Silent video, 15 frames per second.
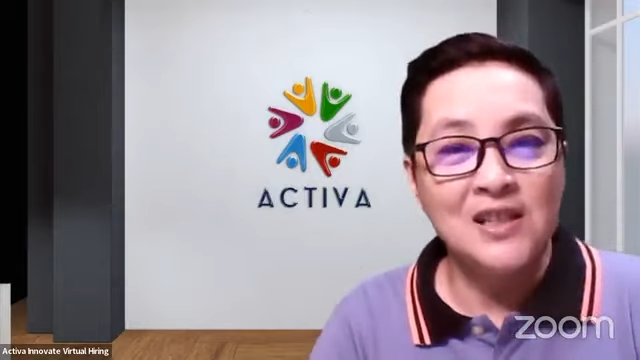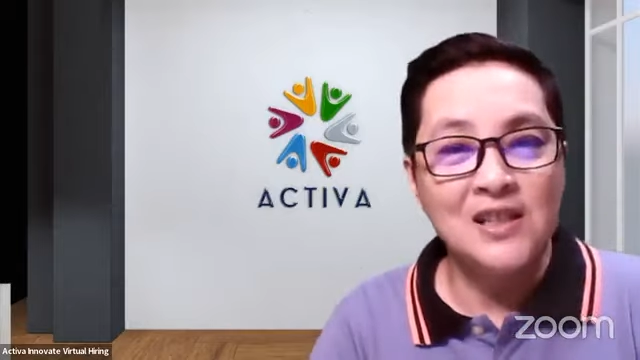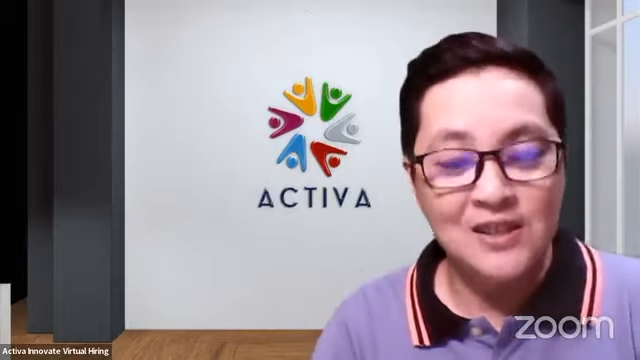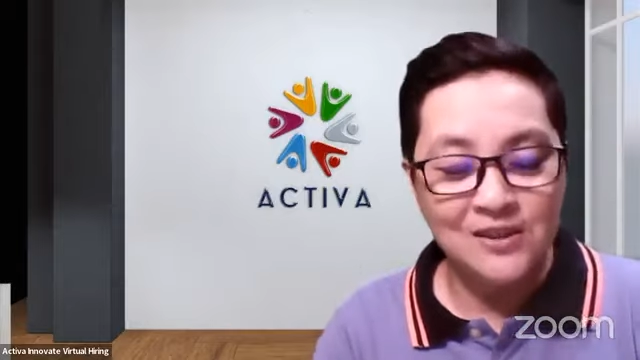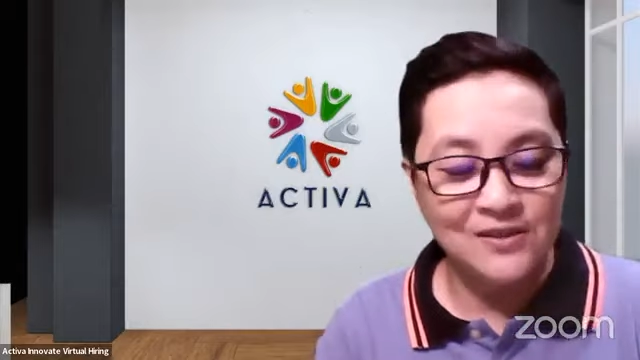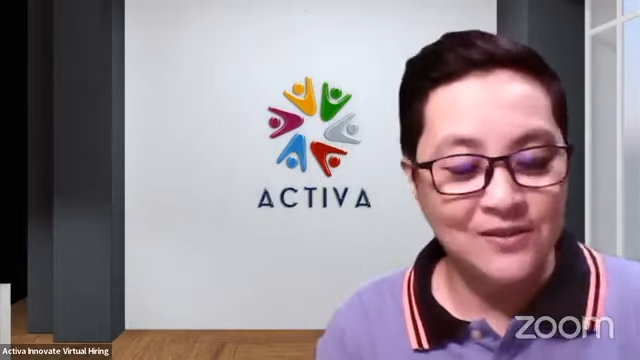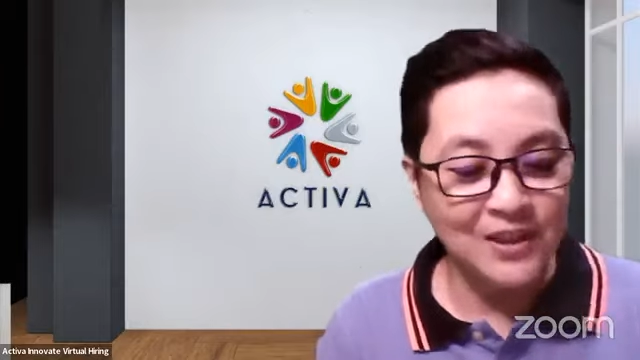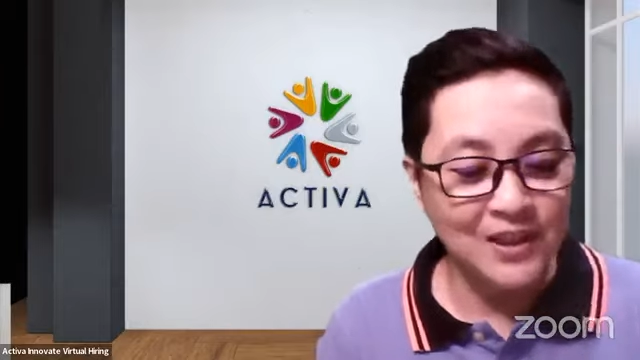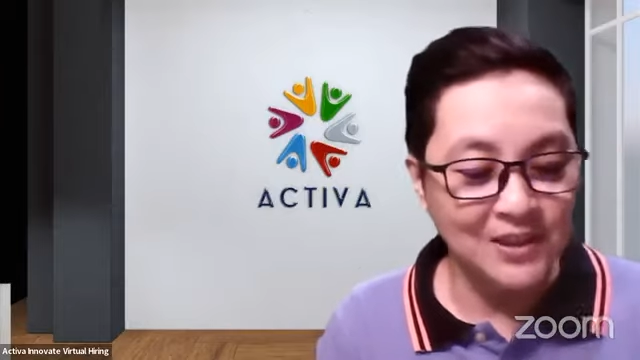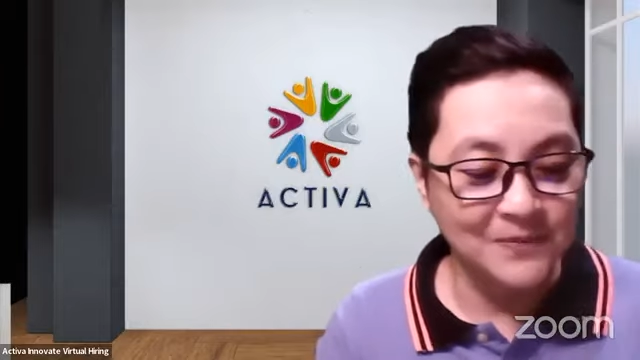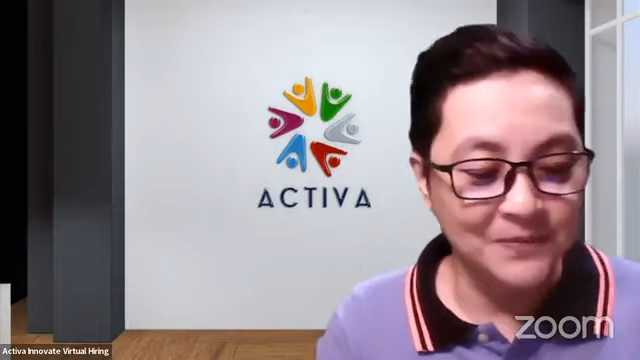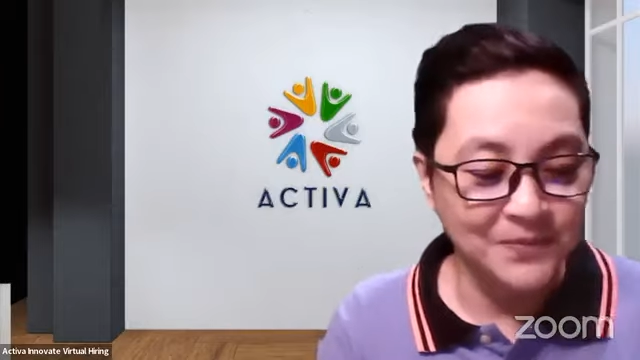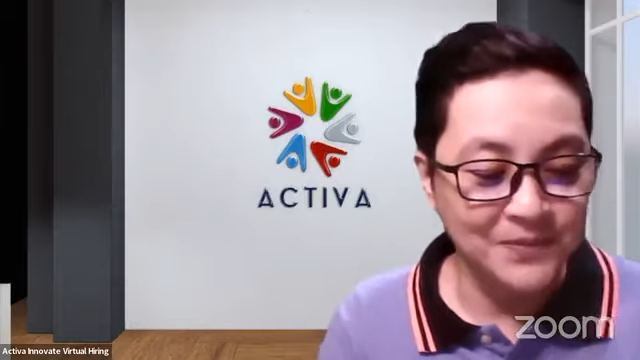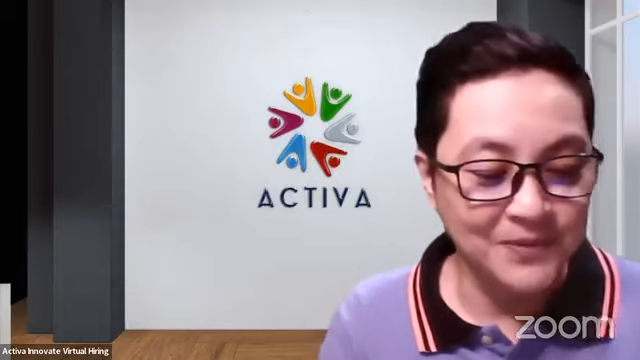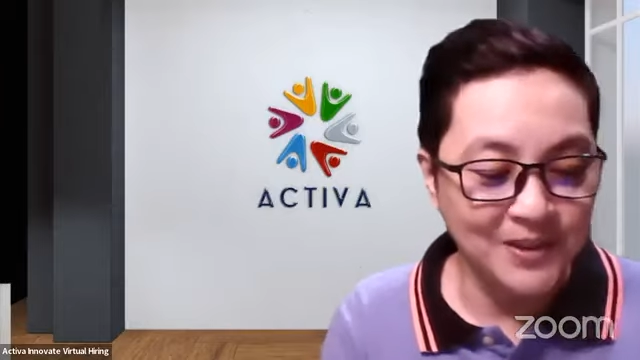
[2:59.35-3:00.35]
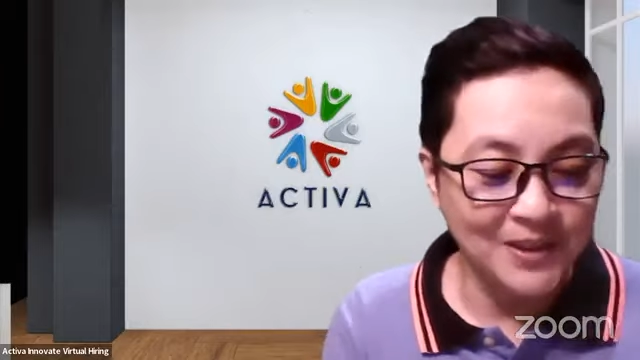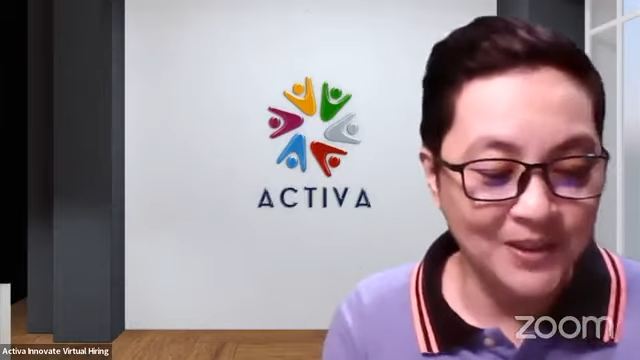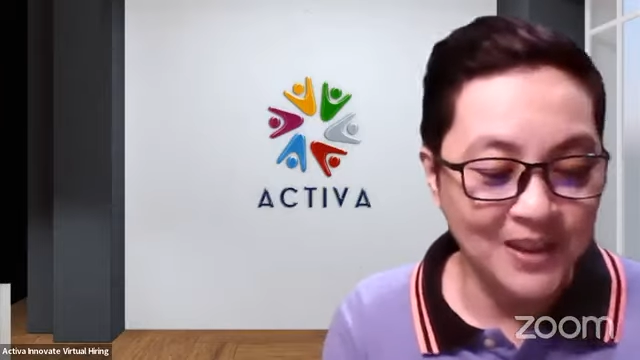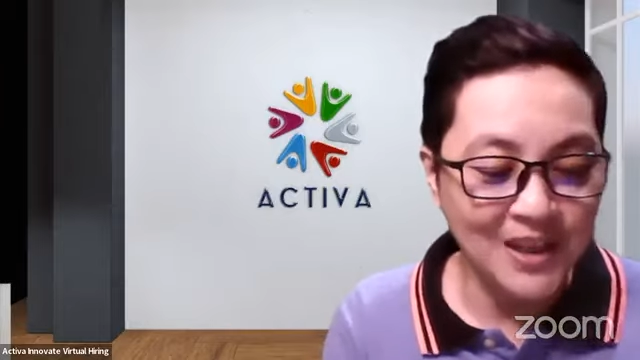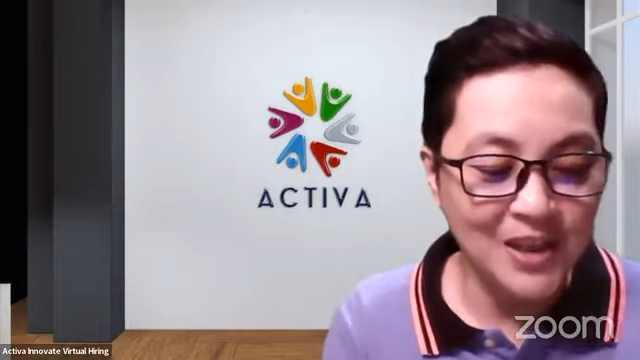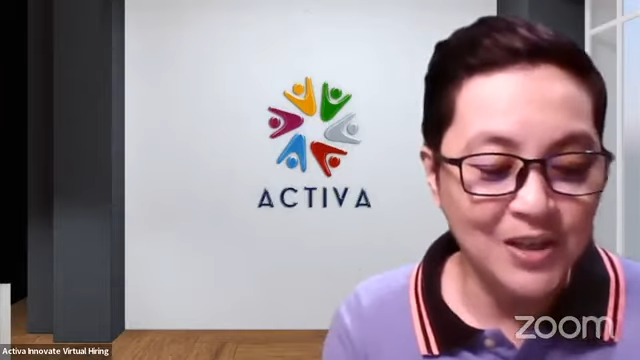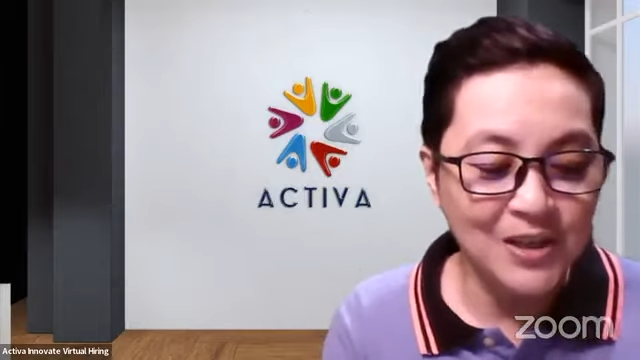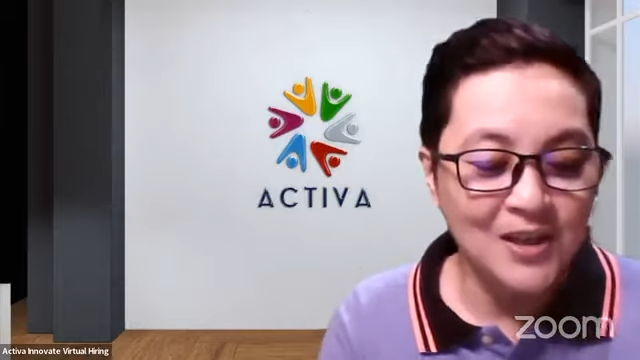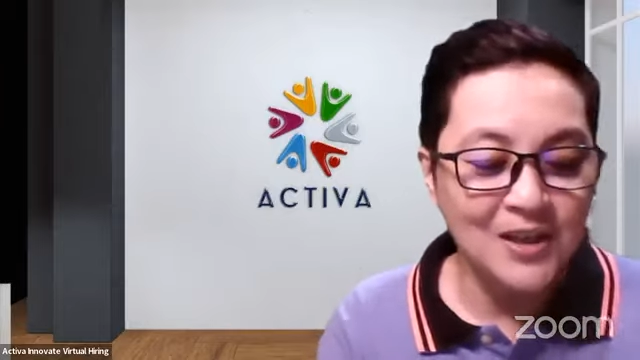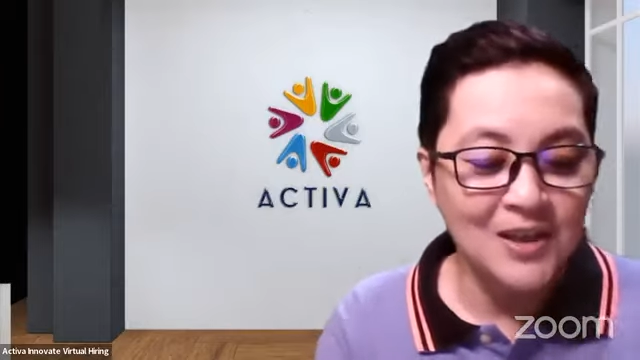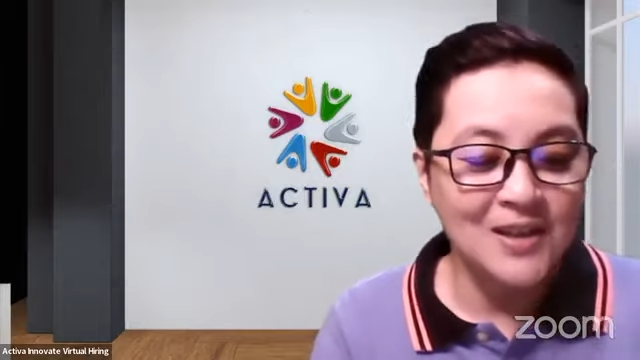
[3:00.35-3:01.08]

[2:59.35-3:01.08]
Intogreat. Okay,